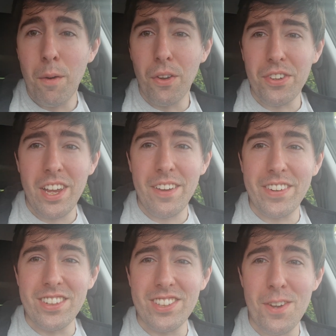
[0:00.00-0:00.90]
also here
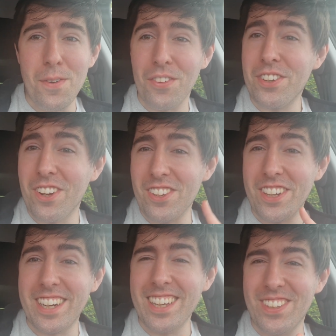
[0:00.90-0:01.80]
because Sophie wants a Colin the
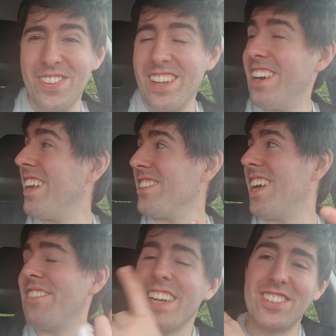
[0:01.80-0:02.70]
Caterpillar and there's an
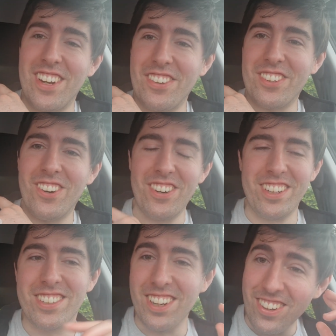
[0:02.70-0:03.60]
M&S around the corner. So